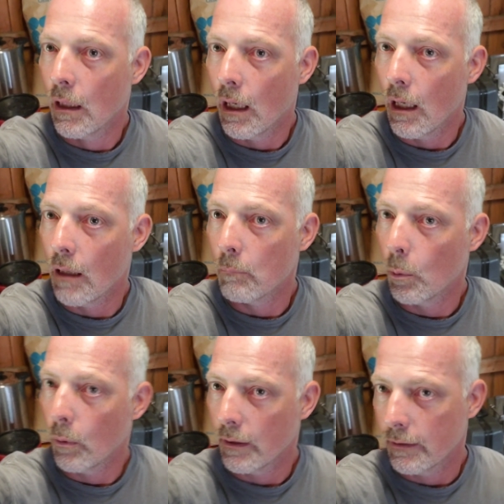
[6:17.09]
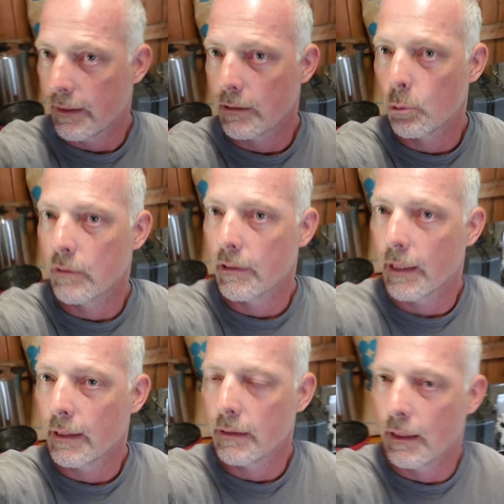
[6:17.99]
But one of the things we
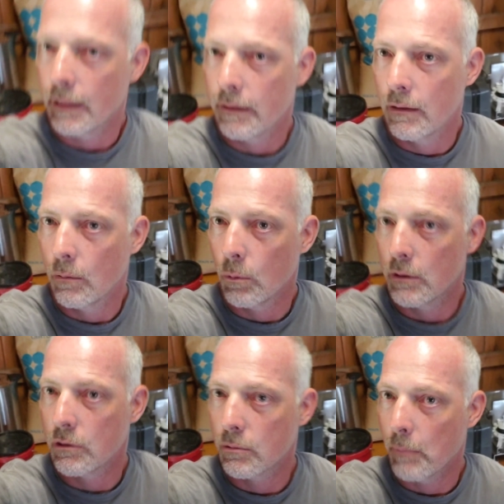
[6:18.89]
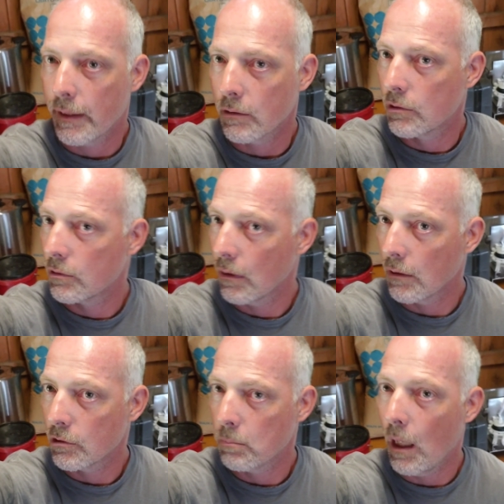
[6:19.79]
read online was make a
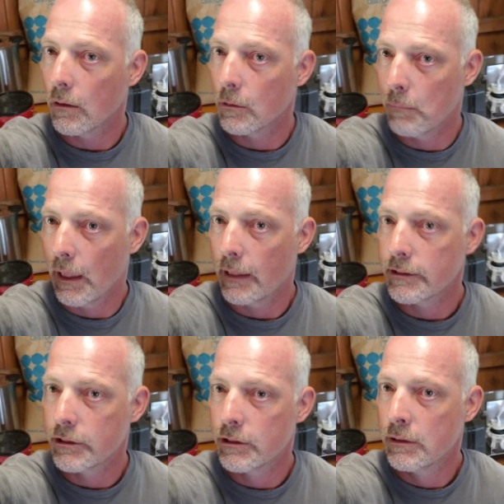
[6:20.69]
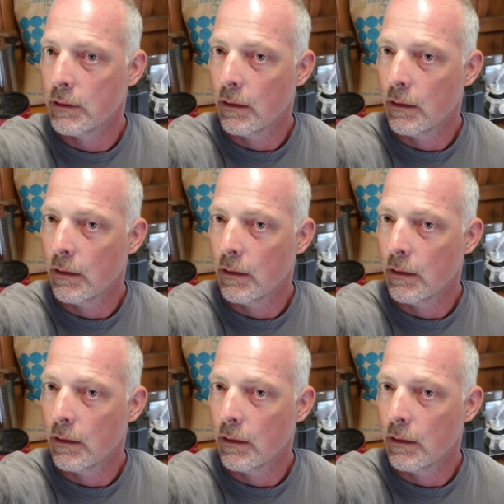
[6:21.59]
smaller batch,